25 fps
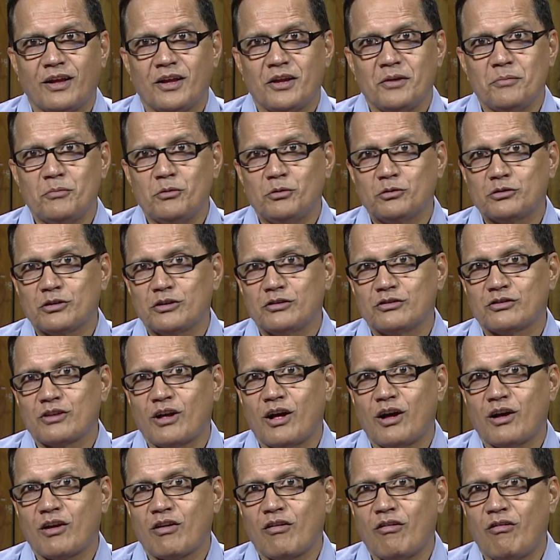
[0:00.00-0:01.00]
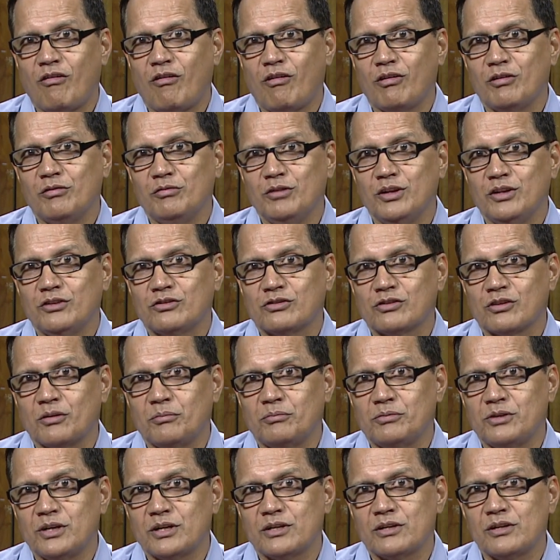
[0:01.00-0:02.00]
Emotions are always
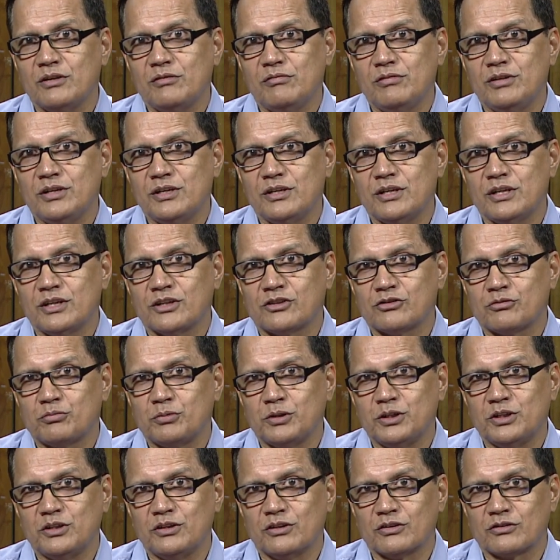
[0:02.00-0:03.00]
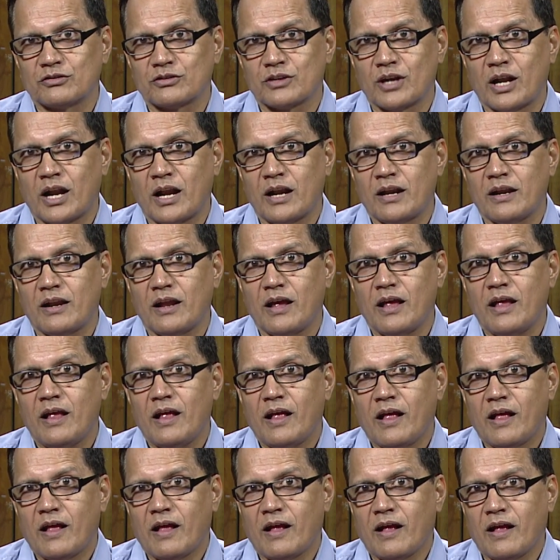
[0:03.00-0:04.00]
subjectively experienced, and
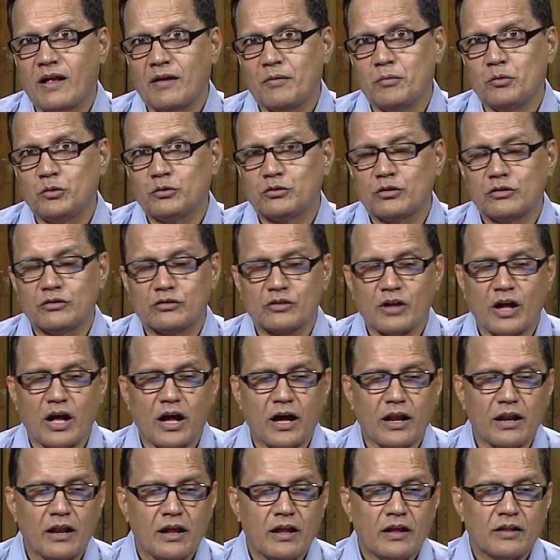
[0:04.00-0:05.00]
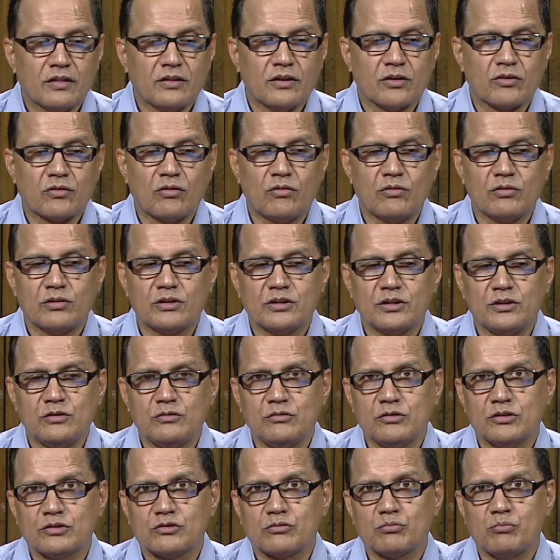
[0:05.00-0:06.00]
emotions are the
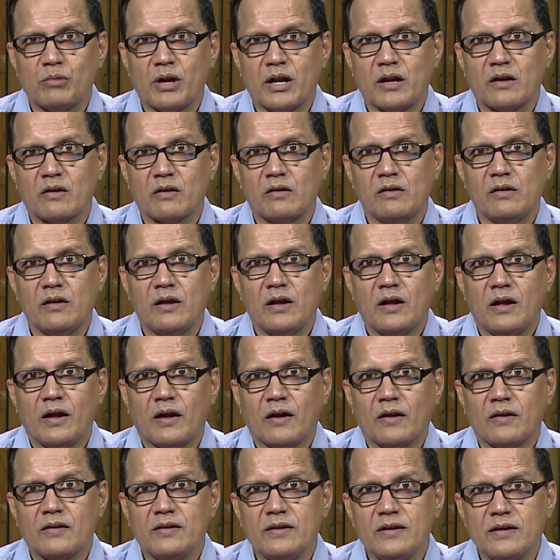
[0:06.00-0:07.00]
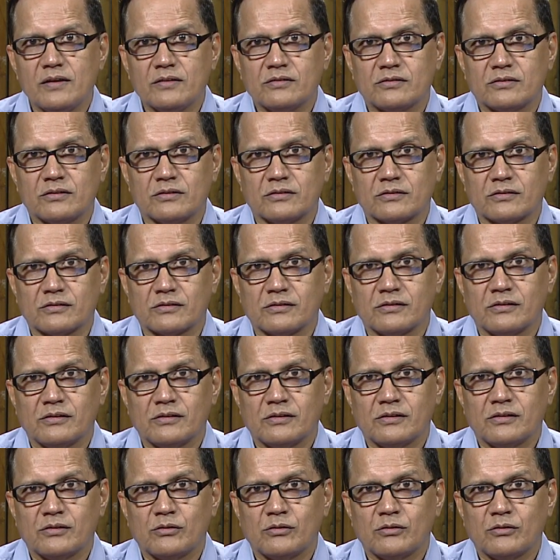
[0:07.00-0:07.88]
continuous mental reactions